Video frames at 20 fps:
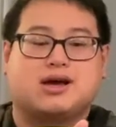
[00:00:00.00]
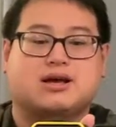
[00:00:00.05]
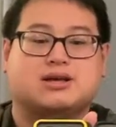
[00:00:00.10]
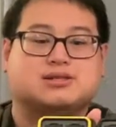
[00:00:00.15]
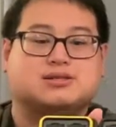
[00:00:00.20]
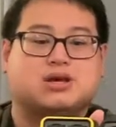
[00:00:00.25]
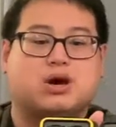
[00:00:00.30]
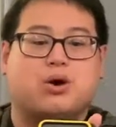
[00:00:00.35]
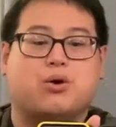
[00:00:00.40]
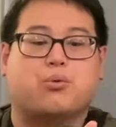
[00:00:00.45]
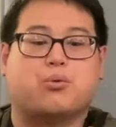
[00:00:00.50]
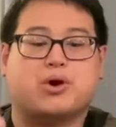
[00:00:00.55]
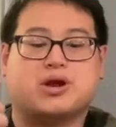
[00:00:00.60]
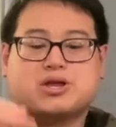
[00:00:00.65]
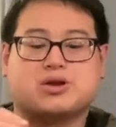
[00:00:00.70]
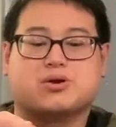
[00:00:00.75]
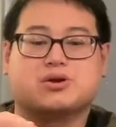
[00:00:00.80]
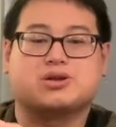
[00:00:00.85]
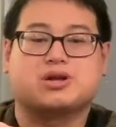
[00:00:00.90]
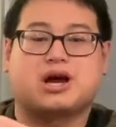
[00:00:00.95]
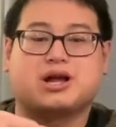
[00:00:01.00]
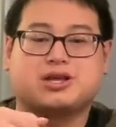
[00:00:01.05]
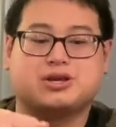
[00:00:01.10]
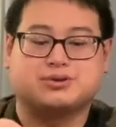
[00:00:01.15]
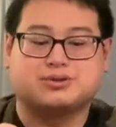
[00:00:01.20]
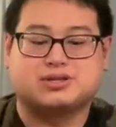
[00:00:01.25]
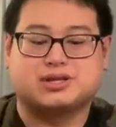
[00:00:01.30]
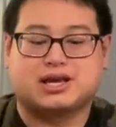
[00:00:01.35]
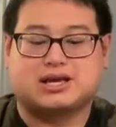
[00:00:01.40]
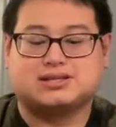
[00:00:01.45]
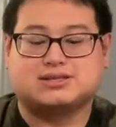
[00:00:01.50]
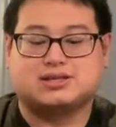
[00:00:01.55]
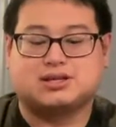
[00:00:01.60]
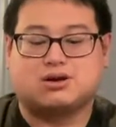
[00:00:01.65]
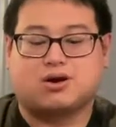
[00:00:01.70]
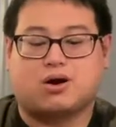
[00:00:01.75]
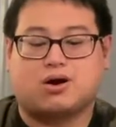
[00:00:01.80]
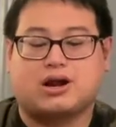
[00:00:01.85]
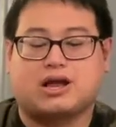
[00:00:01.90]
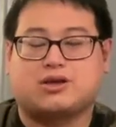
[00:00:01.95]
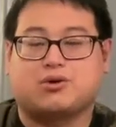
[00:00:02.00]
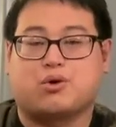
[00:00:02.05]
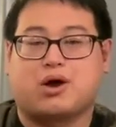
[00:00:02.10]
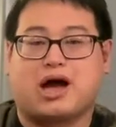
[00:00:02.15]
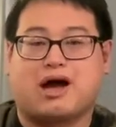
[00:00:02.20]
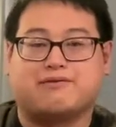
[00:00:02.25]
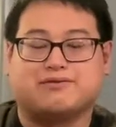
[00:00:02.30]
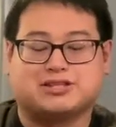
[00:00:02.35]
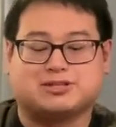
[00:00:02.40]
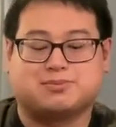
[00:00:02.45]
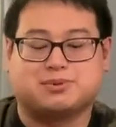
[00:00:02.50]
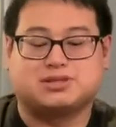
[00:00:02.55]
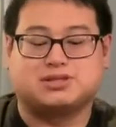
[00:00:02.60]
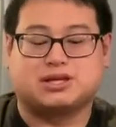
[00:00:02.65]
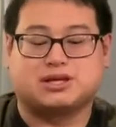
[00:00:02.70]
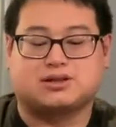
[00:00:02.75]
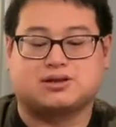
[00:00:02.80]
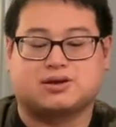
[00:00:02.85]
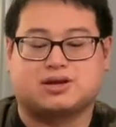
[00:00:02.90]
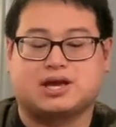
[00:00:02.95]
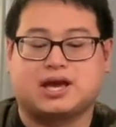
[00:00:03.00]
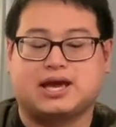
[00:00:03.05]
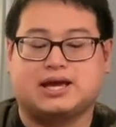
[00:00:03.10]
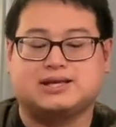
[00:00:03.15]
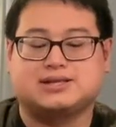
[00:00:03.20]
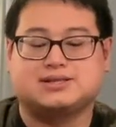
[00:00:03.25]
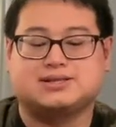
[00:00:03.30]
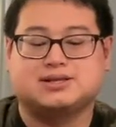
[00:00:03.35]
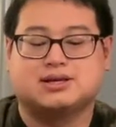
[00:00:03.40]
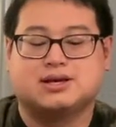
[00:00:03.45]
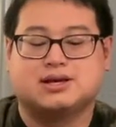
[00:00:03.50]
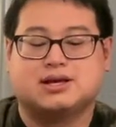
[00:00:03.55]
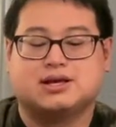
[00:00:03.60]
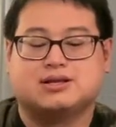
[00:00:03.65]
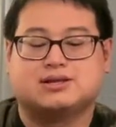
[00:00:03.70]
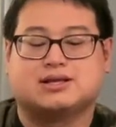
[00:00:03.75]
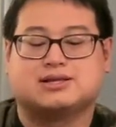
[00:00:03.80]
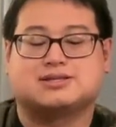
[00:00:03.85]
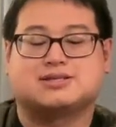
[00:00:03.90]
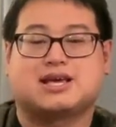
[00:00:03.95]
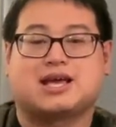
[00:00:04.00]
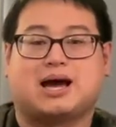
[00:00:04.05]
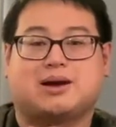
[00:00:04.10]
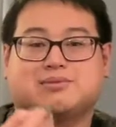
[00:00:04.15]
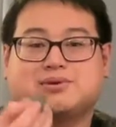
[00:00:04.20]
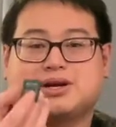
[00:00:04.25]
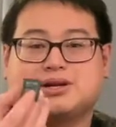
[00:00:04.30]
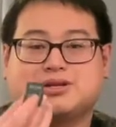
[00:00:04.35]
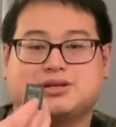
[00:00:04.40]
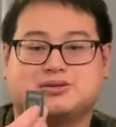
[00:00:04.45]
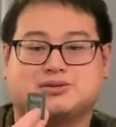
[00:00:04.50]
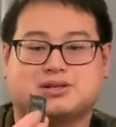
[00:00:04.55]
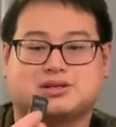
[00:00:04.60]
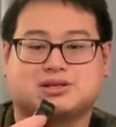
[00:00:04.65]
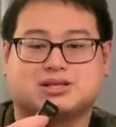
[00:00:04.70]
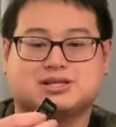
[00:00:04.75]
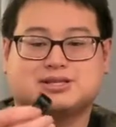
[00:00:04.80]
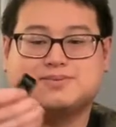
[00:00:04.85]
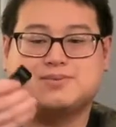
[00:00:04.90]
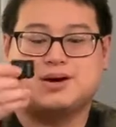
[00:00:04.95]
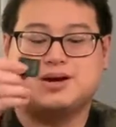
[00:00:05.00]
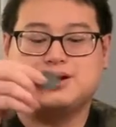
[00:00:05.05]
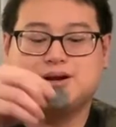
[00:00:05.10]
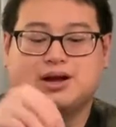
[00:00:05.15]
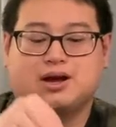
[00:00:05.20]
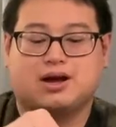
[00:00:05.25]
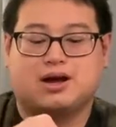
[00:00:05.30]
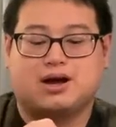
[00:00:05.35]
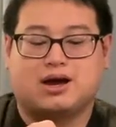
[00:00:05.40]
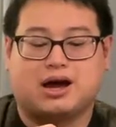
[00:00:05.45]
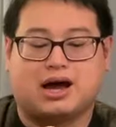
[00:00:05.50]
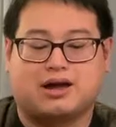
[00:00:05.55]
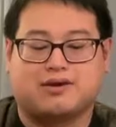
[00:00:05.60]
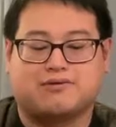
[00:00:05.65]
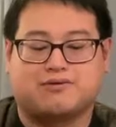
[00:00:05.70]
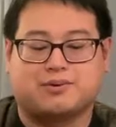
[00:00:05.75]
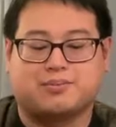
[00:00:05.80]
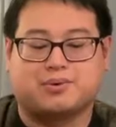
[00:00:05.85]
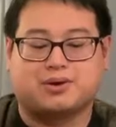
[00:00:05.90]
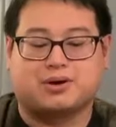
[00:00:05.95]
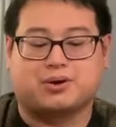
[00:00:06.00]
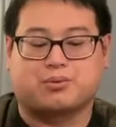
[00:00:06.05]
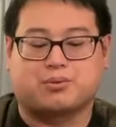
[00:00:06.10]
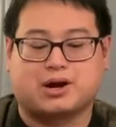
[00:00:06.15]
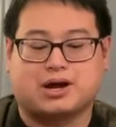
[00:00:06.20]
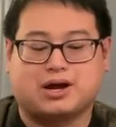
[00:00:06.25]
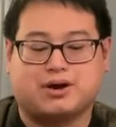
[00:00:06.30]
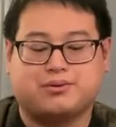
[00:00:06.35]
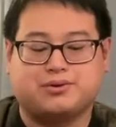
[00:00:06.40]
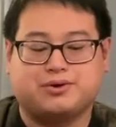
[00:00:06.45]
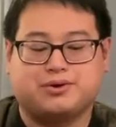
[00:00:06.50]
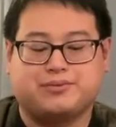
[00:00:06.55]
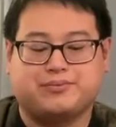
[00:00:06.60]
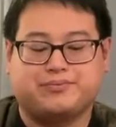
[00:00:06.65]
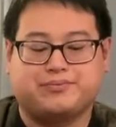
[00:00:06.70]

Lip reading: So when you're done using SD card and you have this particular case, let's say I'm done using this one, I flip it around,